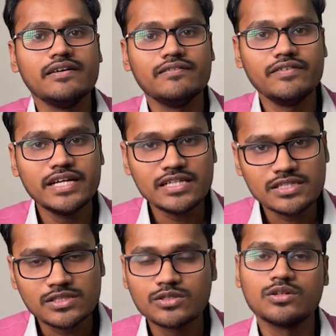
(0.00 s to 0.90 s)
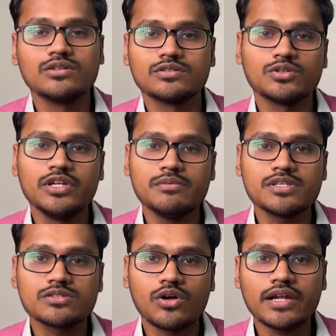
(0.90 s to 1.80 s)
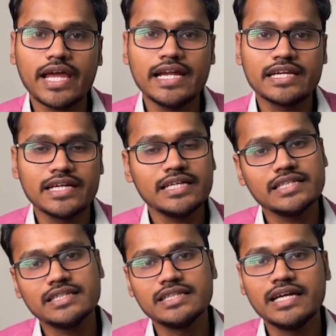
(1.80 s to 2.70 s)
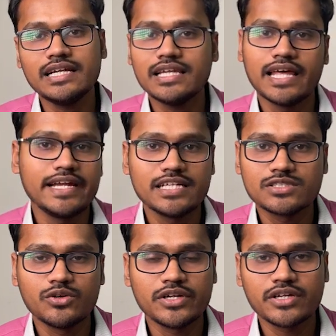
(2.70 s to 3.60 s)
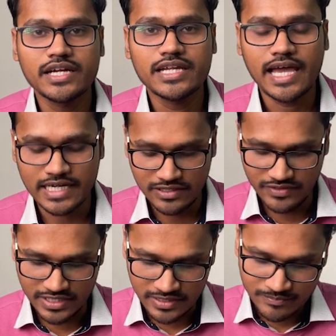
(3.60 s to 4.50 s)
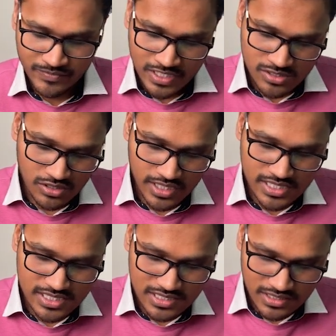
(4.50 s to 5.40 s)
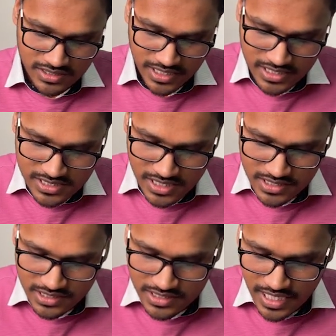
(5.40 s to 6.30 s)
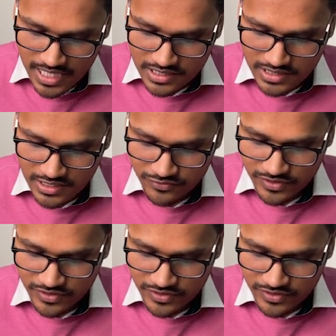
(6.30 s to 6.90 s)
When sodium is not entering, then light is going to get activated. So let's understand the dark thing